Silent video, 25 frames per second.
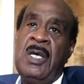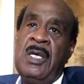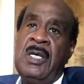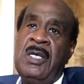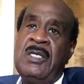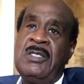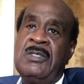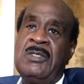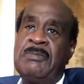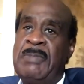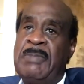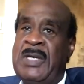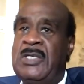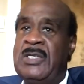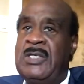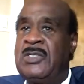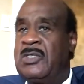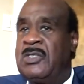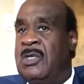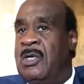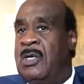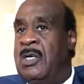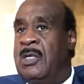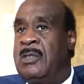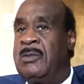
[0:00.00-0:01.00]
is based
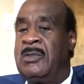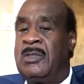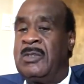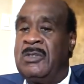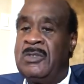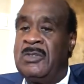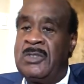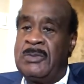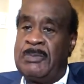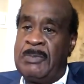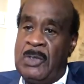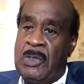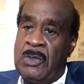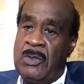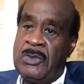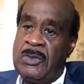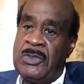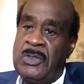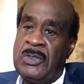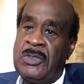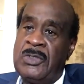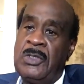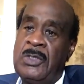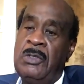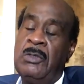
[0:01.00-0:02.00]
on conspiracy
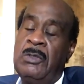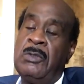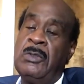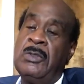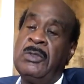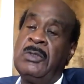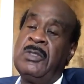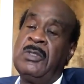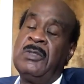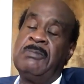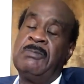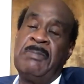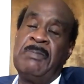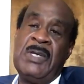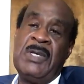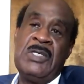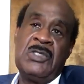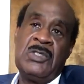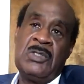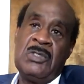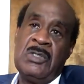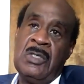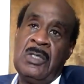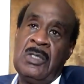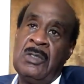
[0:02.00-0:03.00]
theory, it's
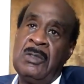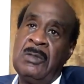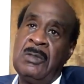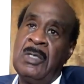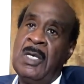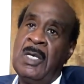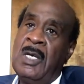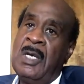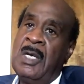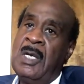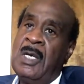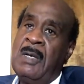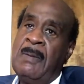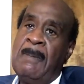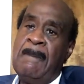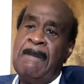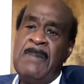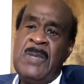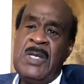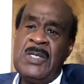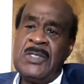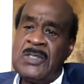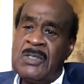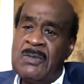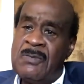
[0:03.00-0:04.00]
based on
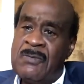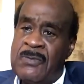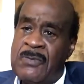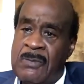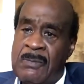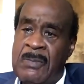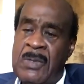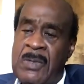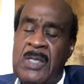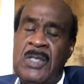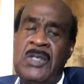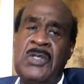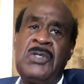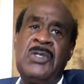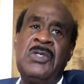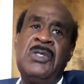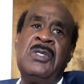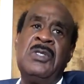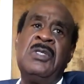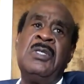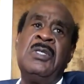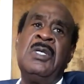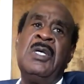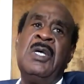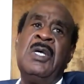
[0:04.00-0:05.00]

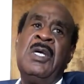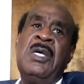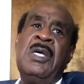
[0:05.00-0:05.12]
misinformation,